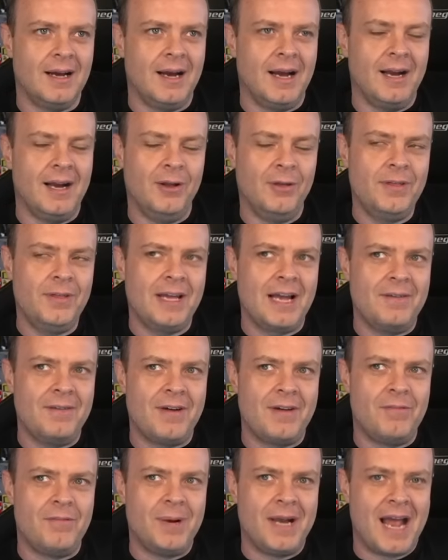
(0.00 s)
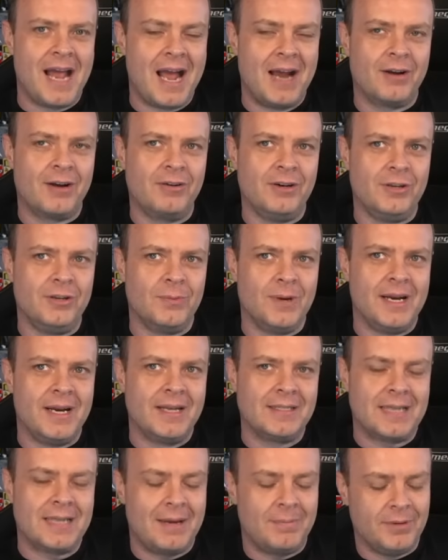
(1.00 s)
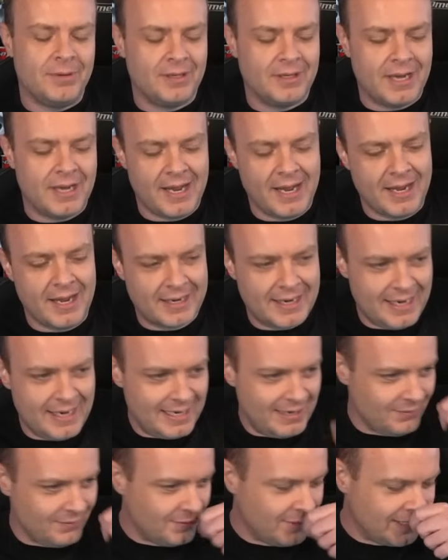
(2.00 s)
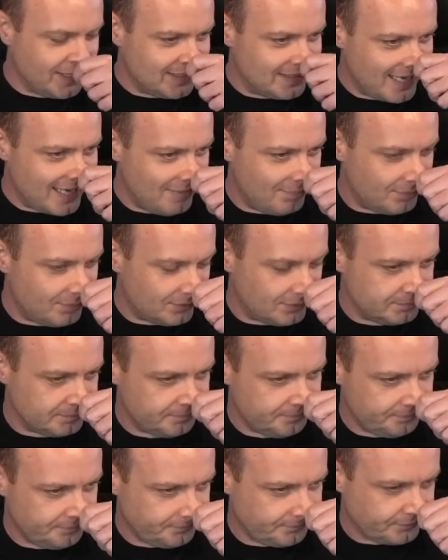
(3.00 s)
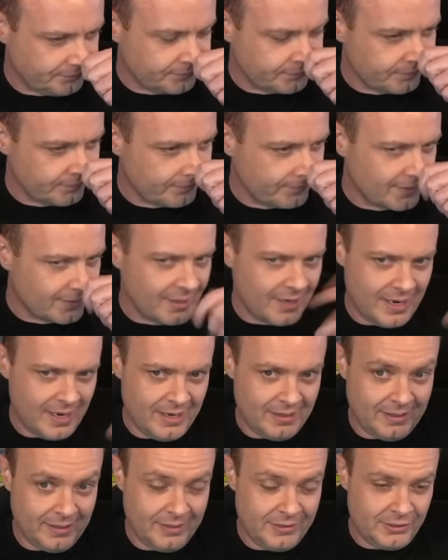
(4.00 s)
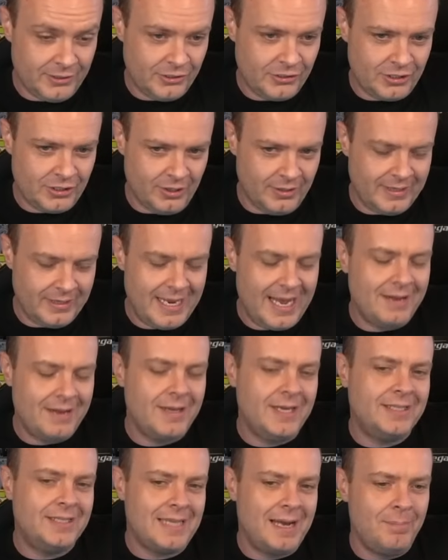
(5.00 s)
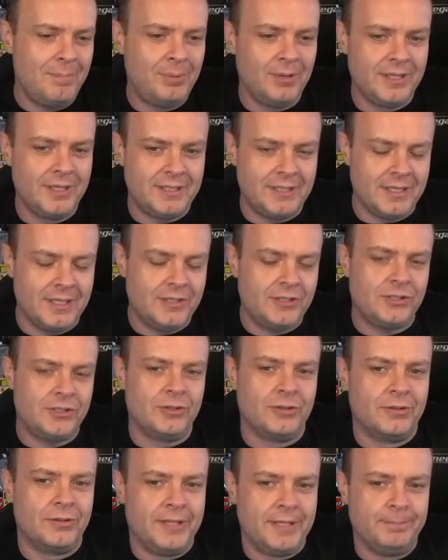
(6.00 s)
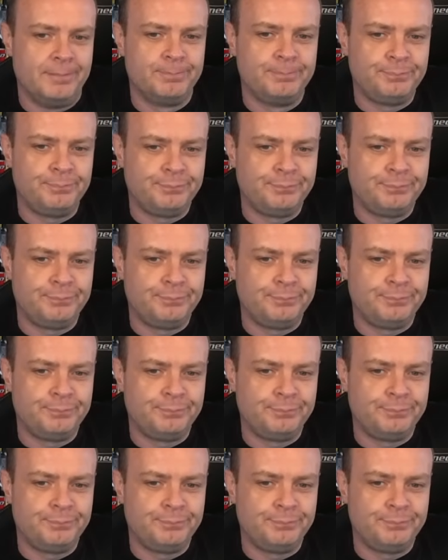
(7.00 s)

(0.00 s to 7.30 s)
I don't think I've ever been angrier than when that's happened. Can I give you an example? The example is this story.